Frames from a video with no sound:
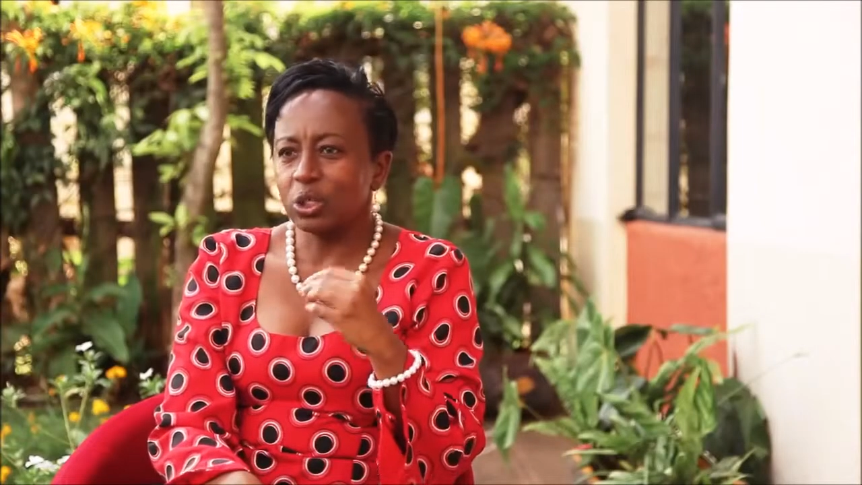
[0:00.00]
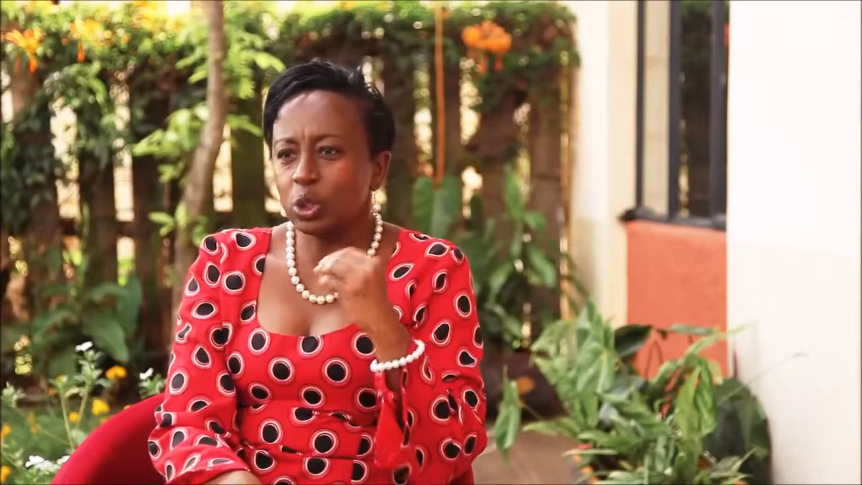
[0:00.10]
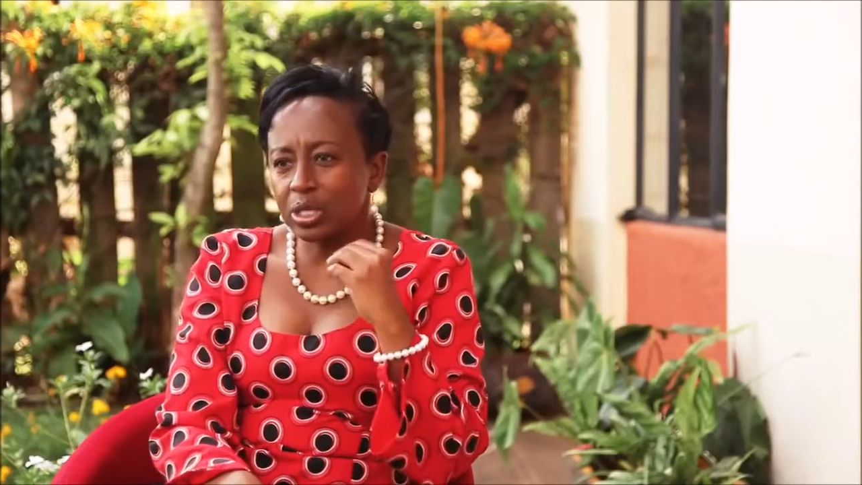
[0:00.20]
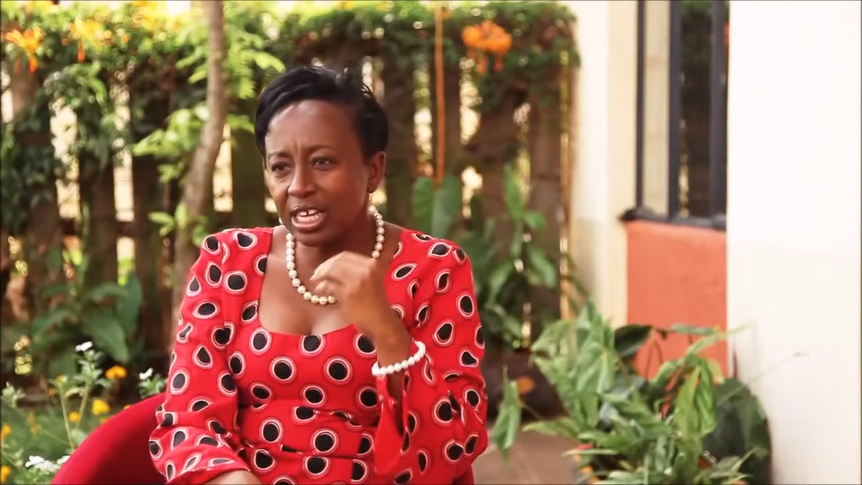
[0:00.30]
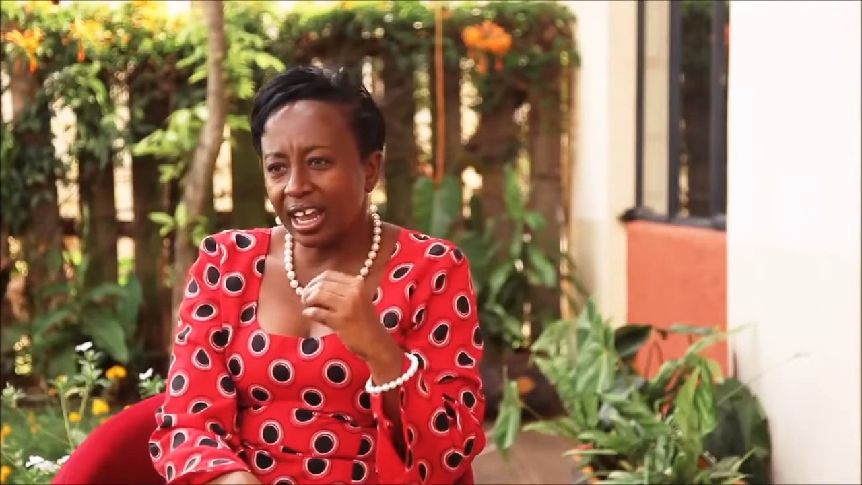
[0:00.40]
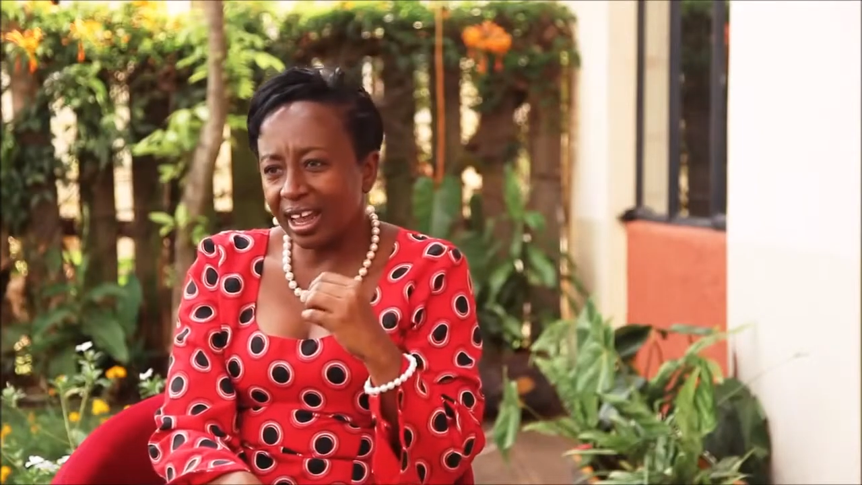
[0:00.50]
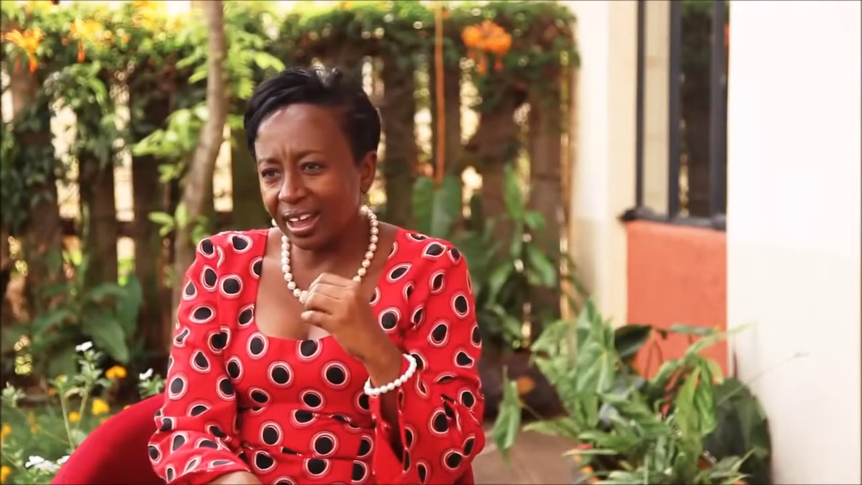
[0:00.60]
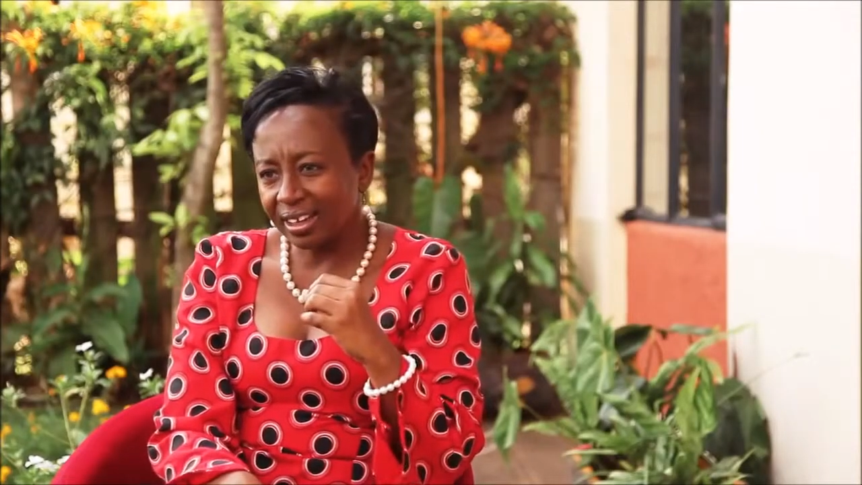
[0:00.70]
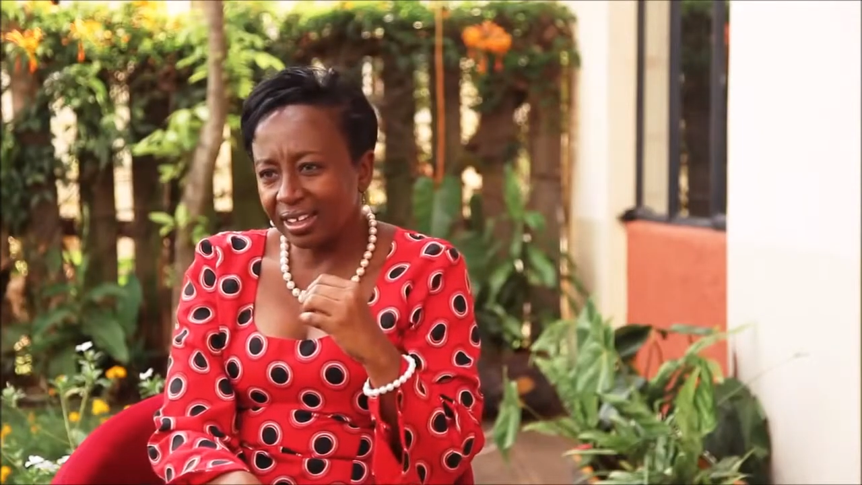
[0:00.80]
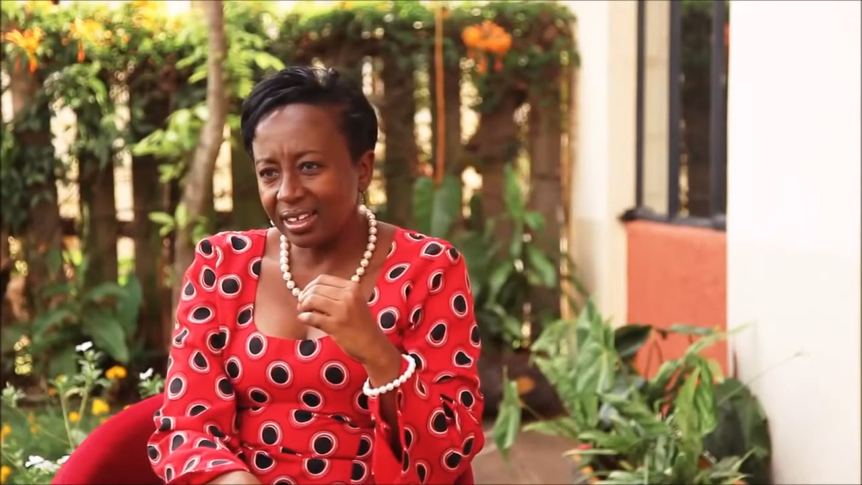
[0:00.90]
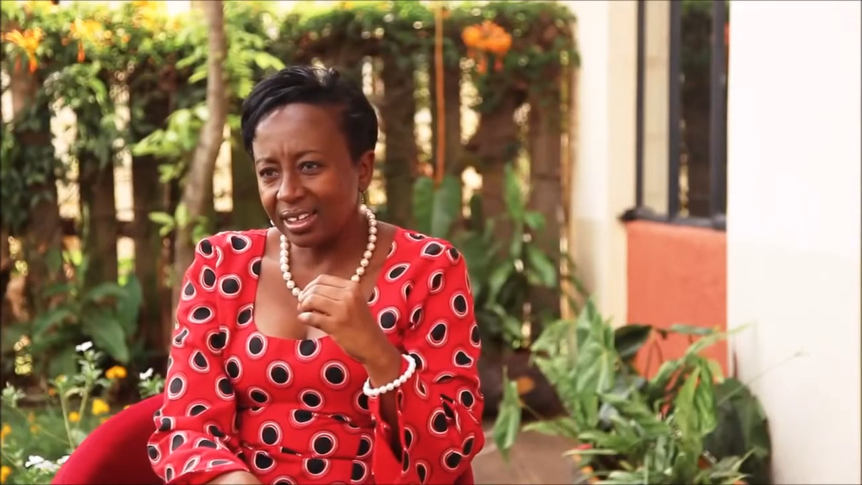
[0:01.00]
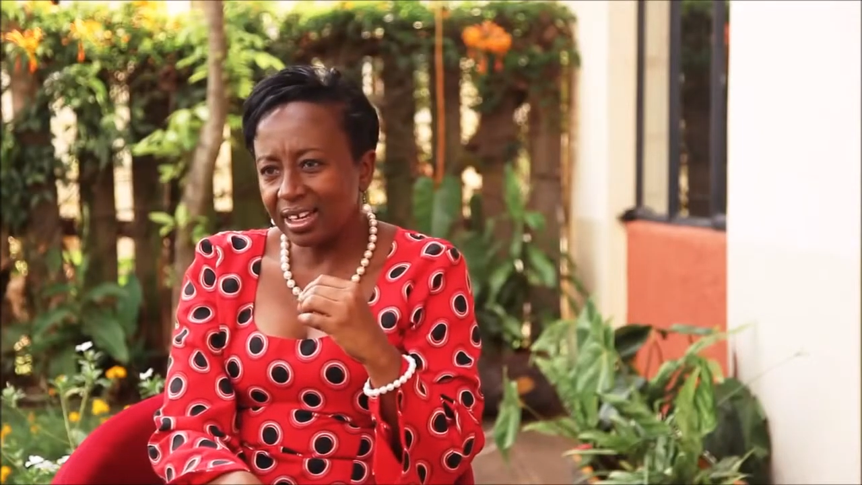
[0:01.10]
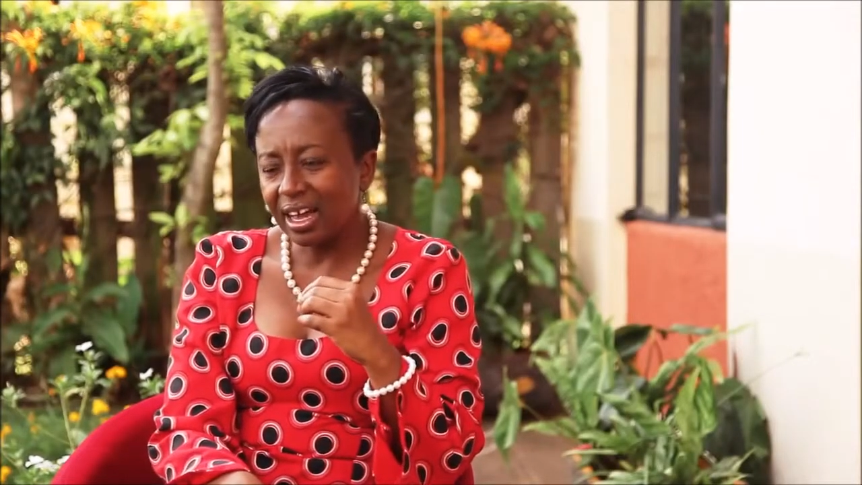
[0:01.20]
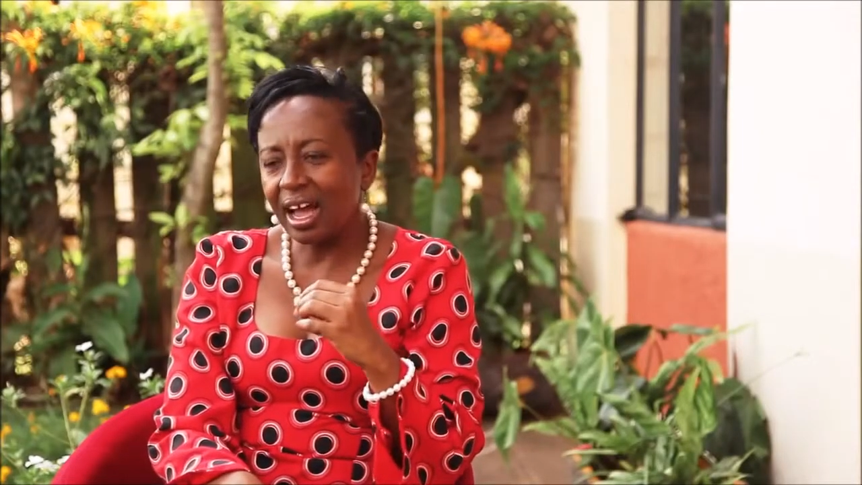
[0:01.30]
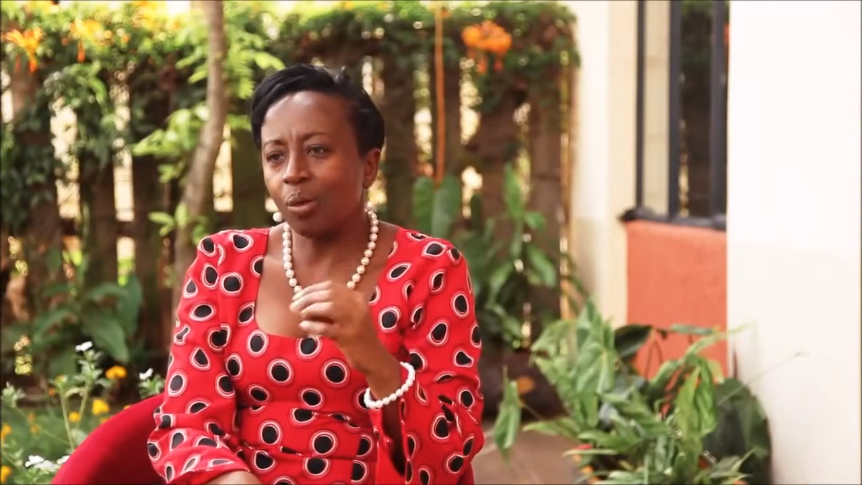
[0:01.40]
Today,
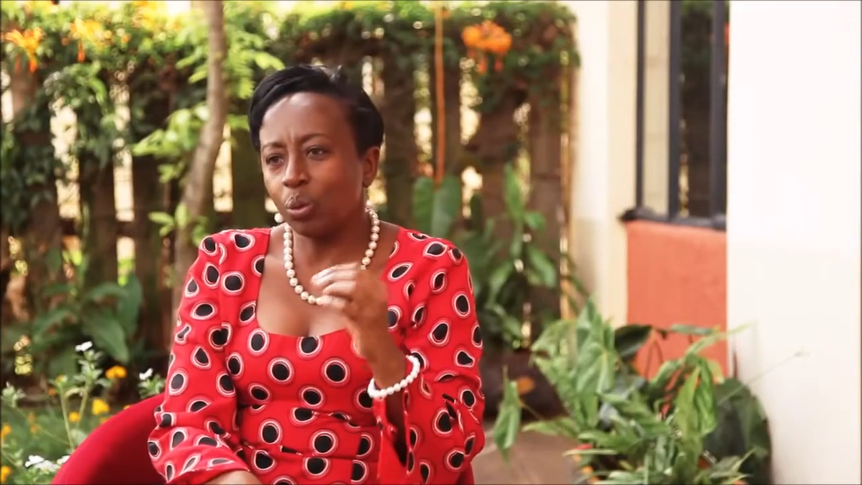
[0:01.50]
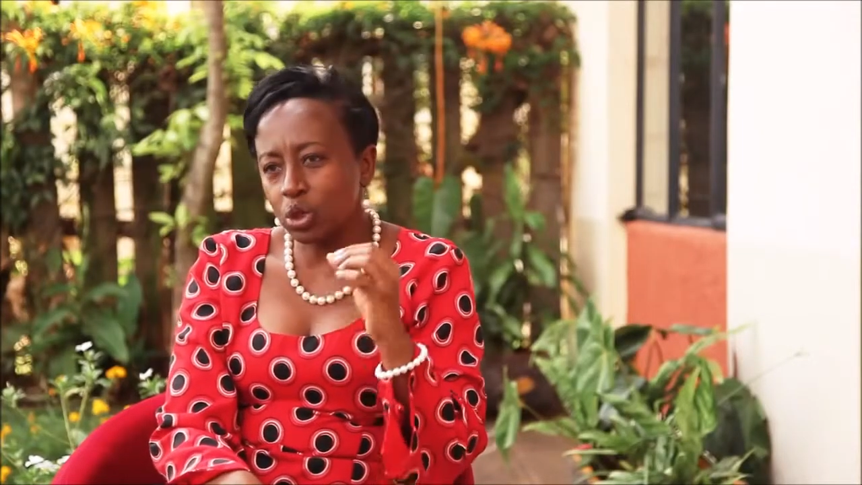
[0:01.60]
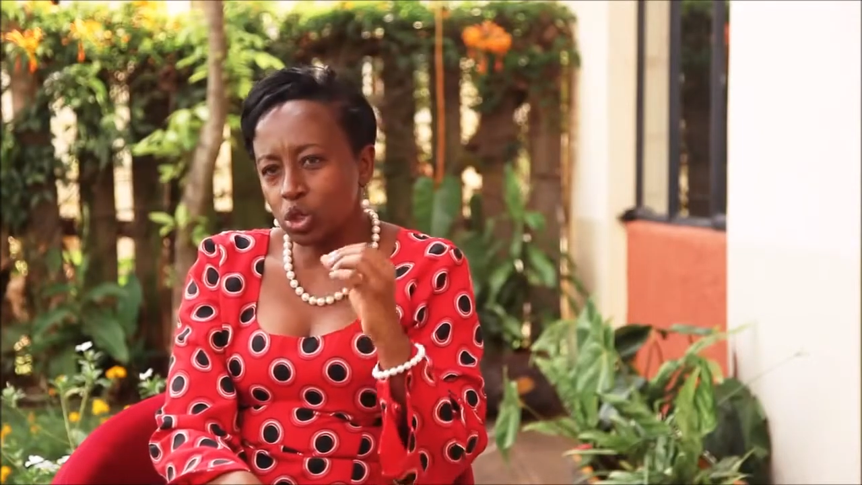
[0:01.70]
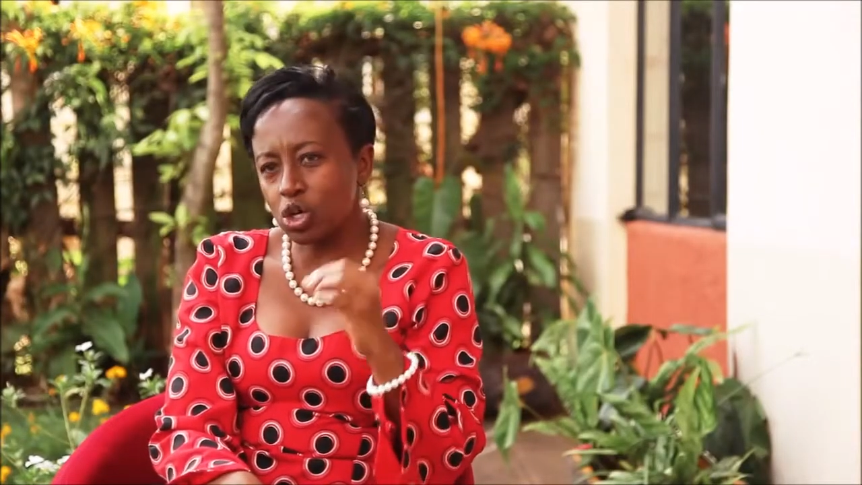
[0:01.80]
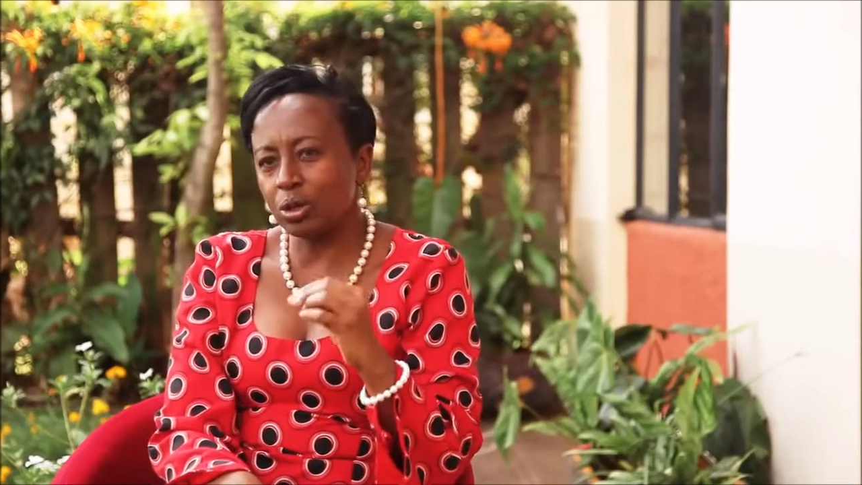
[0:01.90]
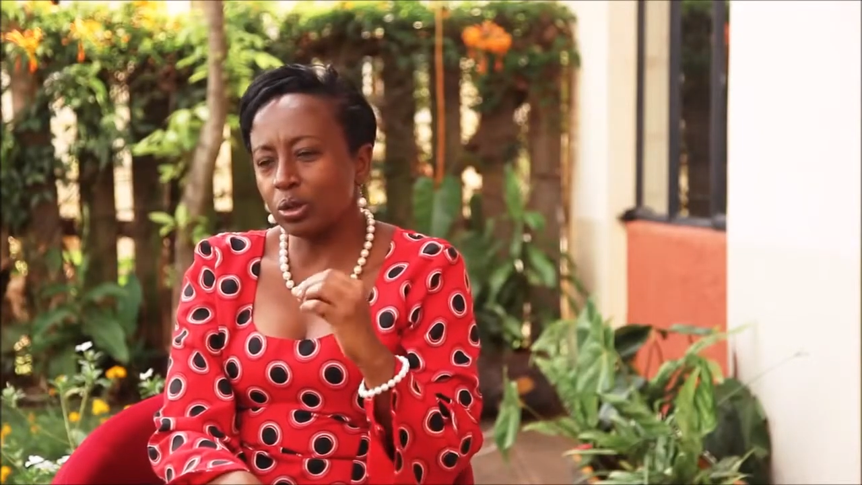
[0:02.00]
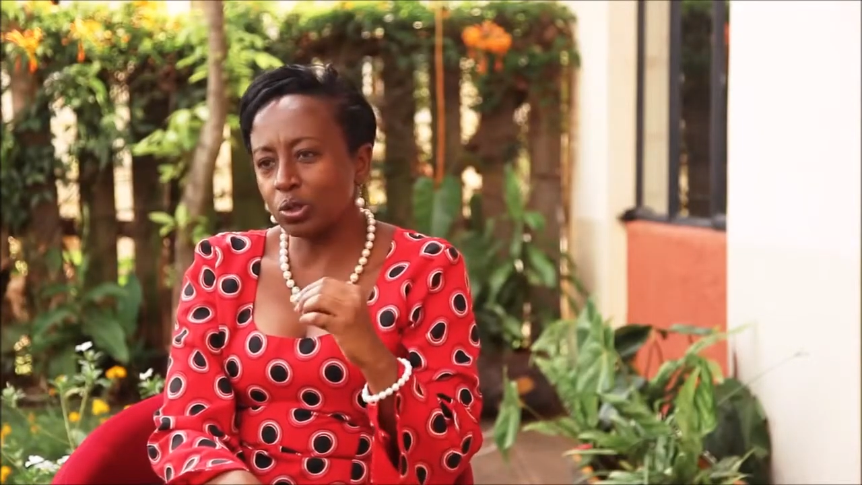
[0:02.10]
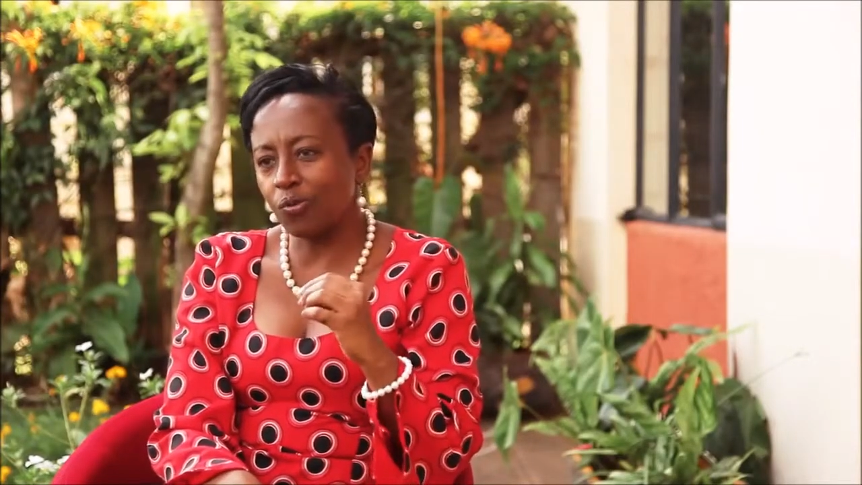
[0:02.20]
I would struggle to